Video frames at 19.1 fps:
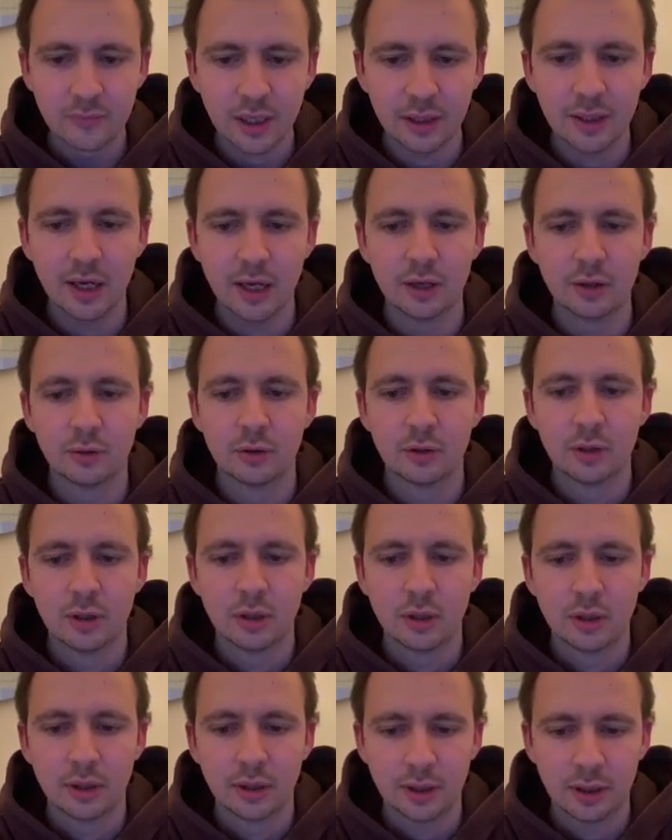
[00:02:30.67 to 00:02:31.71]
Now,
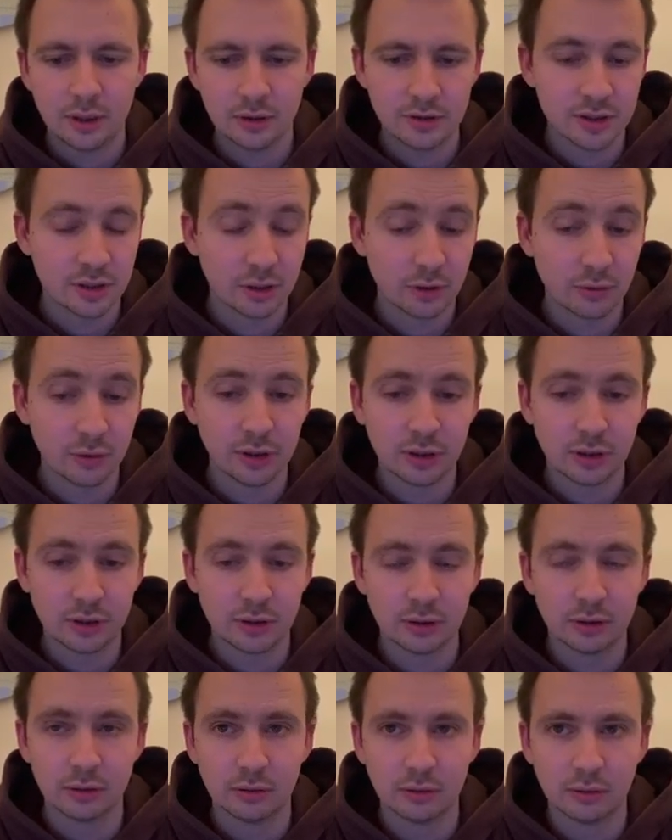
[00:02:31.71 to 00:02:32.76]
here is the
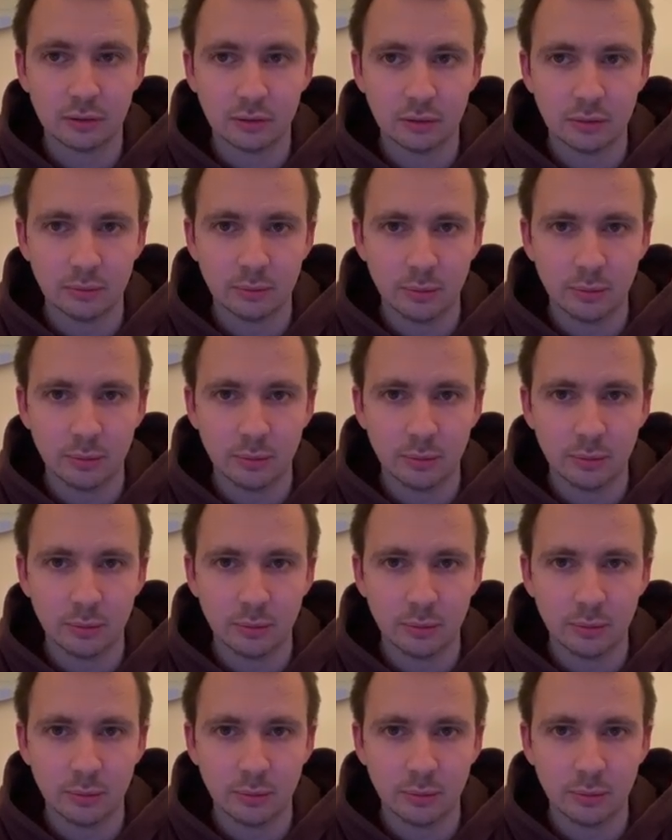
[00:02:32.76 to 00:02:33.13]
critical